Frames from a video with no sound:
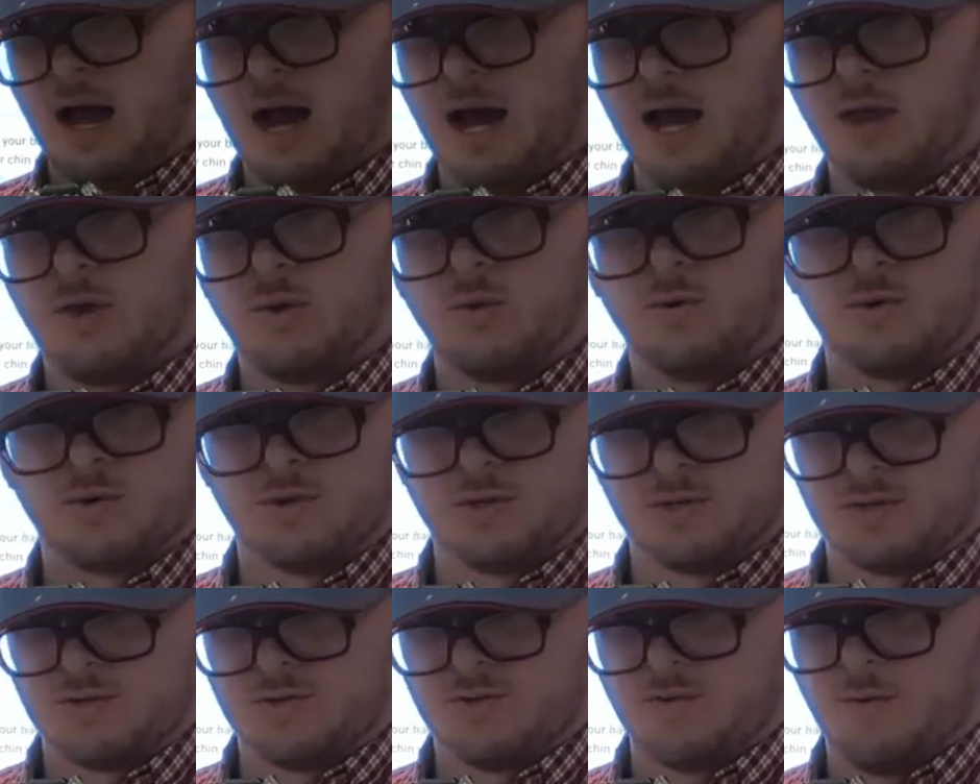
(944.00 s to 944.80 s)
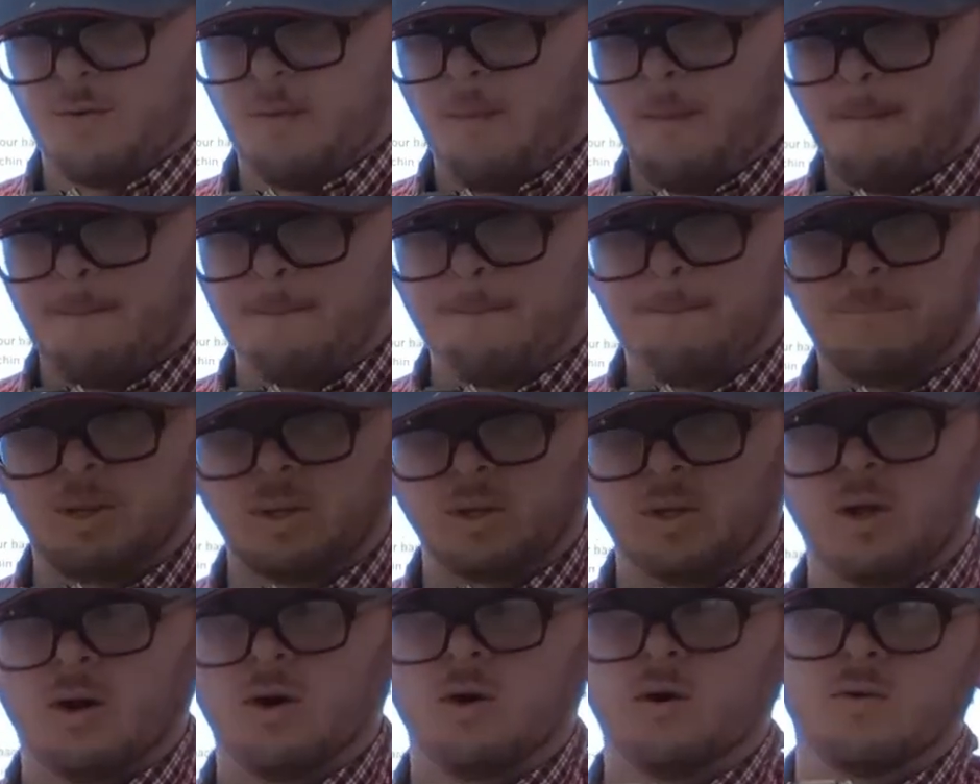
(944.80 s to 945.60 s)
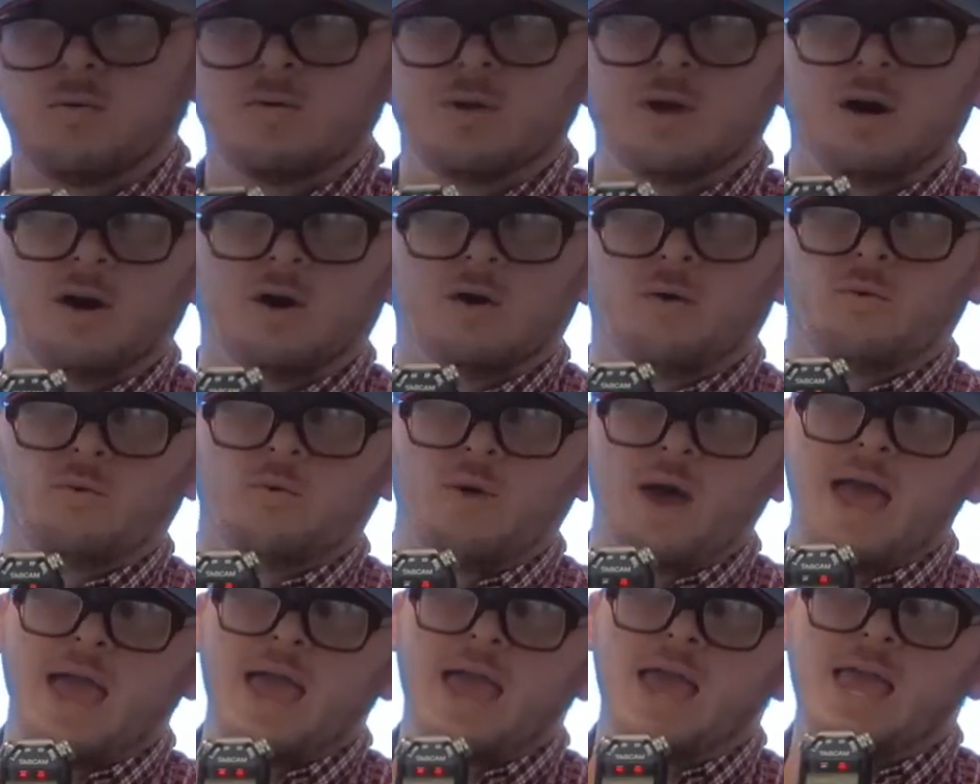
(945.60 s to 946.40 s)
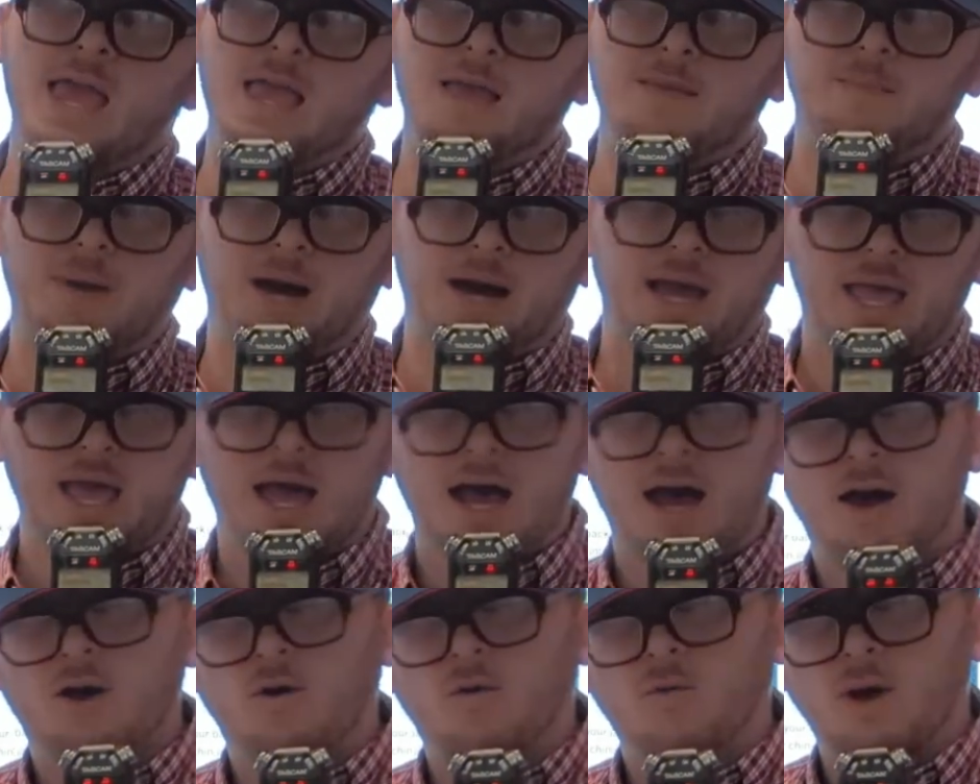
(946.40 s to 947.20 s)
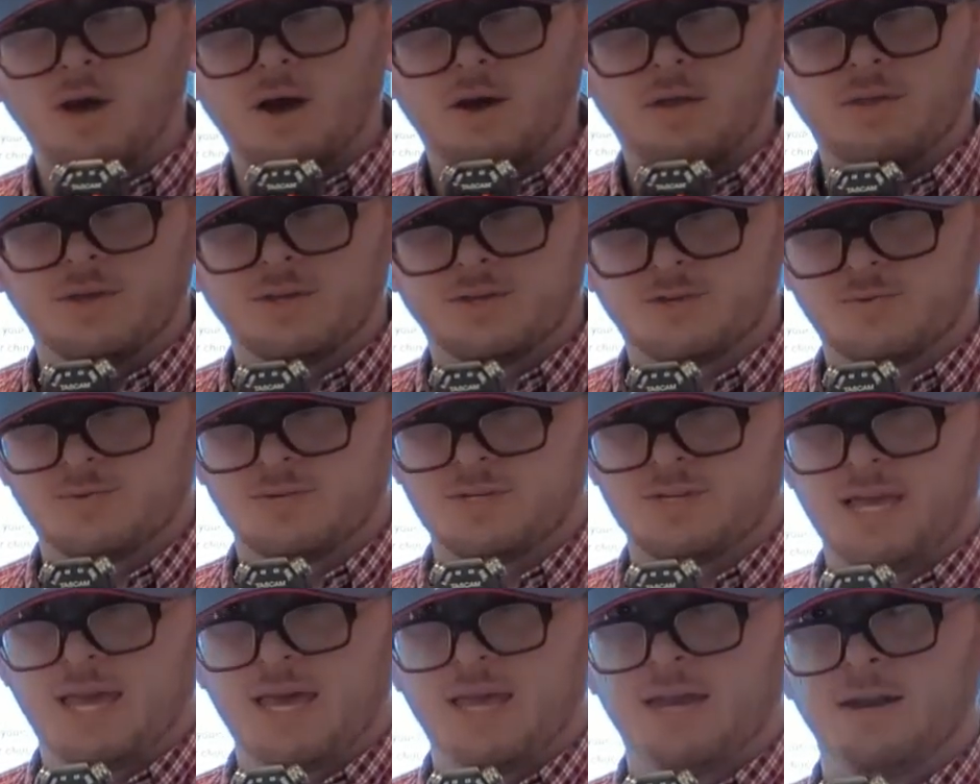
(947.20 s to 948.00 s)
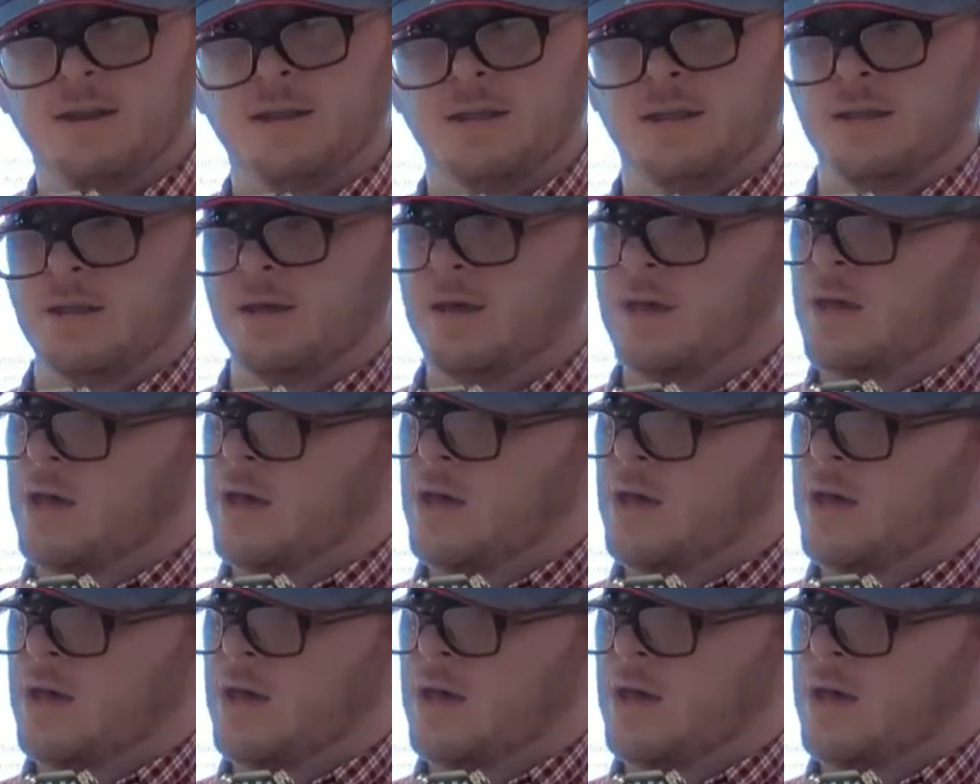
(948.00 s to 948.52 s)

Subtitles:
I was blown away by how well this was edited.